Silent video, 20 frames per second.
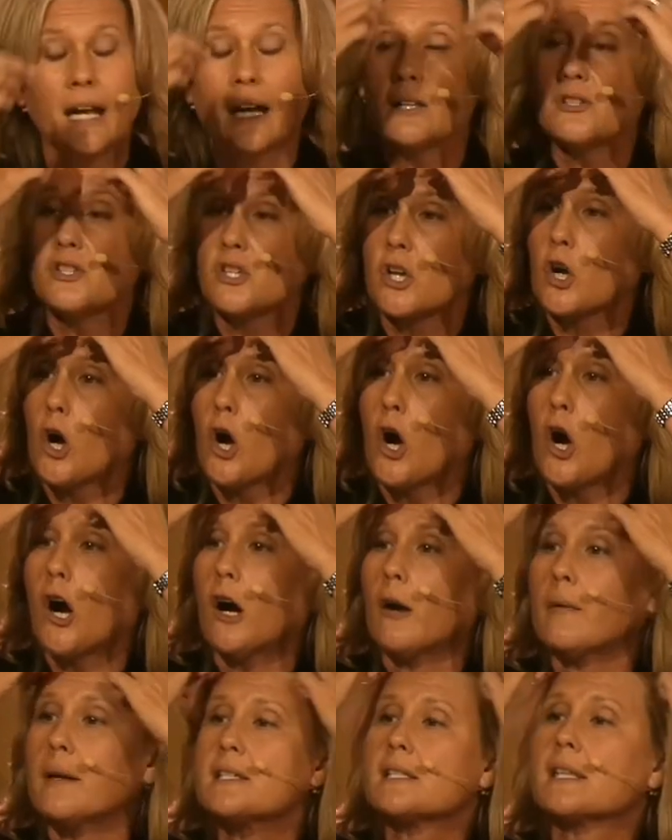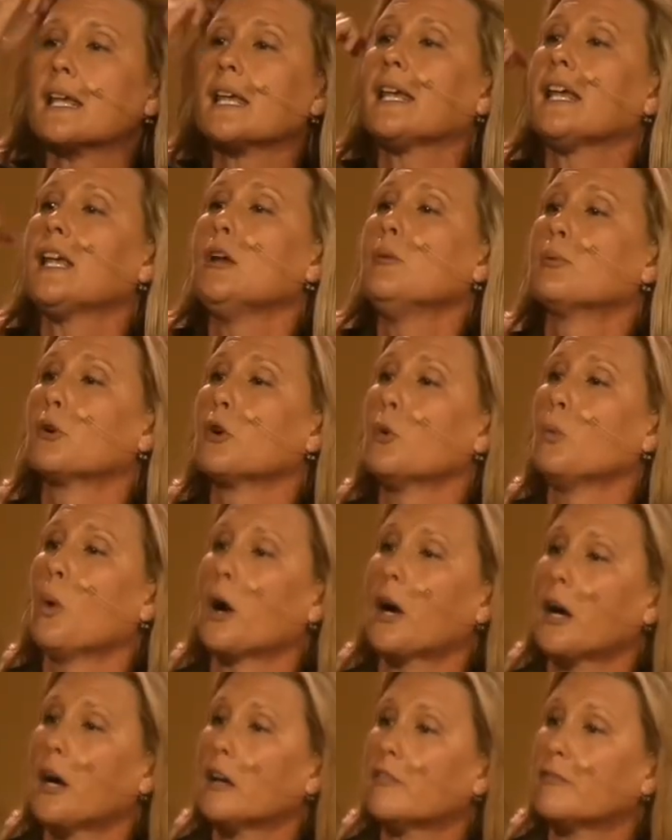Zakar is the Hebrew
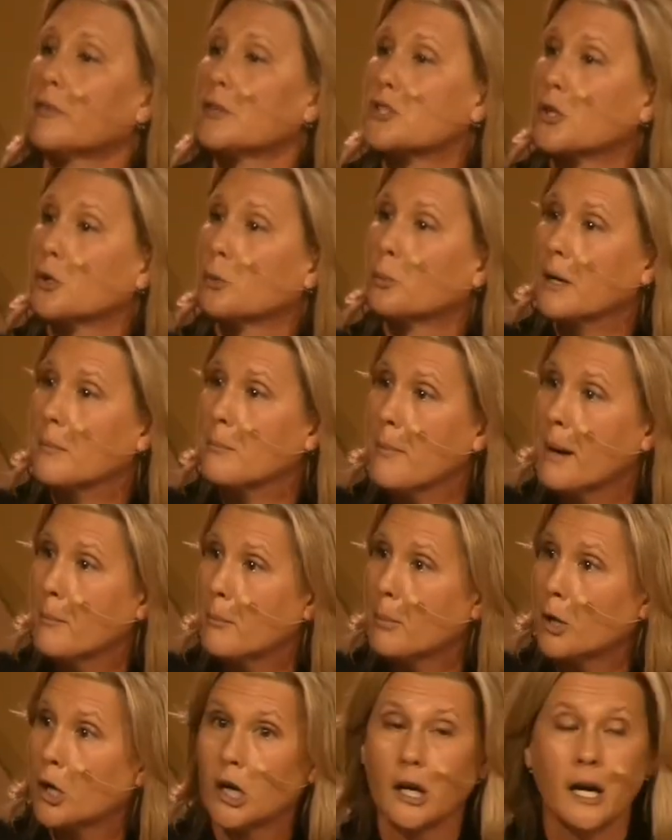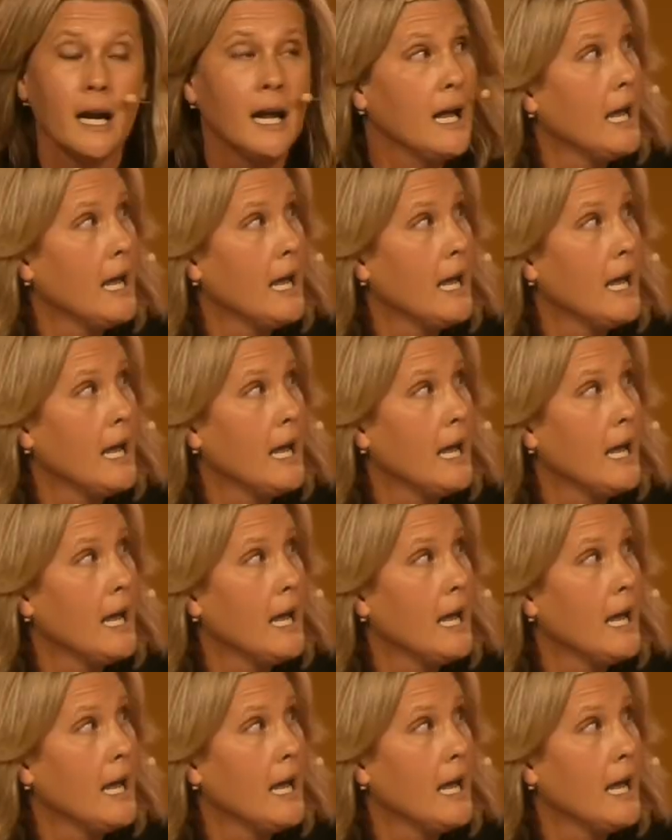word for to remember.